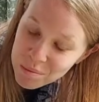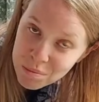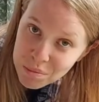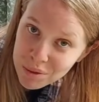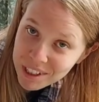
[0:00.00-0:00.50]

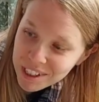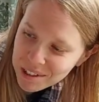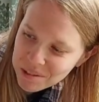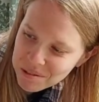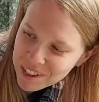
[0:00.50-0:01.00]
Pretty
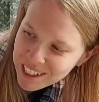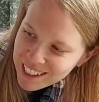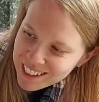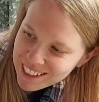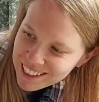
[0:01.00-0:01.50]
cool,
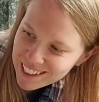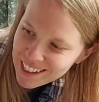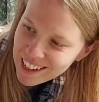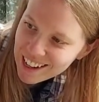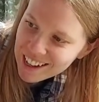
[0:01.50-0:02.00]
right?
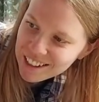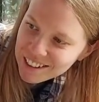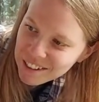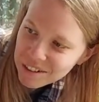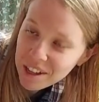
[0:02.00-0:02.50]

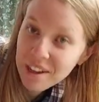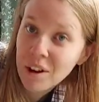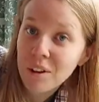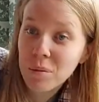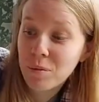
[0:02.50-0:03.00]
So the
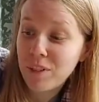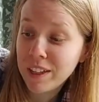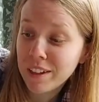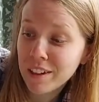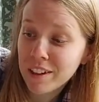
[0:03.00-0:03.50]

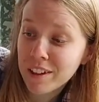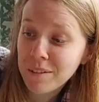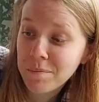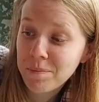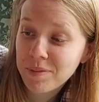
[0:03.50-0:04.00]

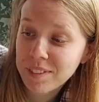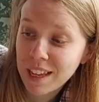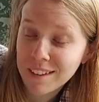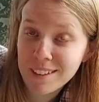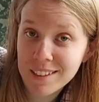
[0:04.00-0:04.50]
vinegar
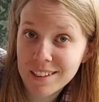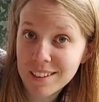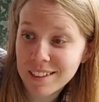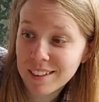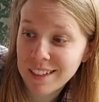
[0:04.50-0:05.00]
that's
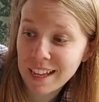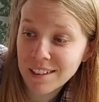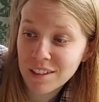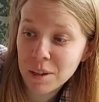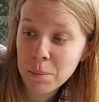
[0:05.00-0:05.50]

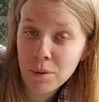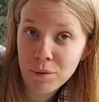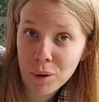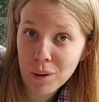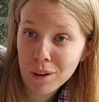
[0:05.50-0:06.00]
denser than both
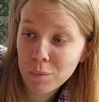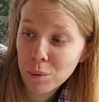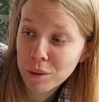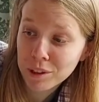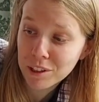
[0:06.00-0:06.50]
oil and
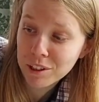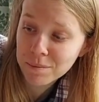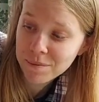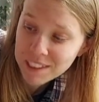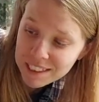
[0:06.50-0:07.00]
water
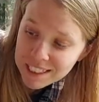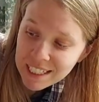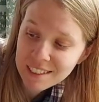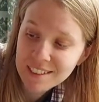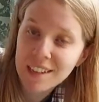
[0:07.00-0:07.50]

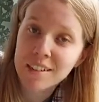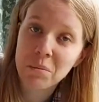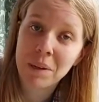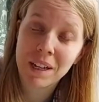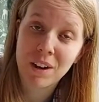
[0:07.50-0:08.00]
sinks down to
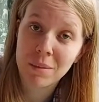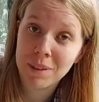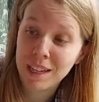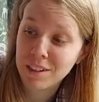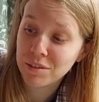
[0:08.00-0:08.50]

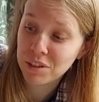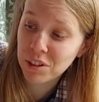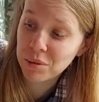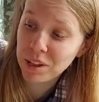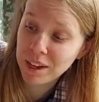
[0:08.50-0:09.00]
bicarbonate of
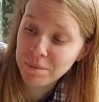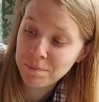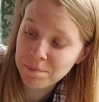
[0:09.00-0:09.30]
soda,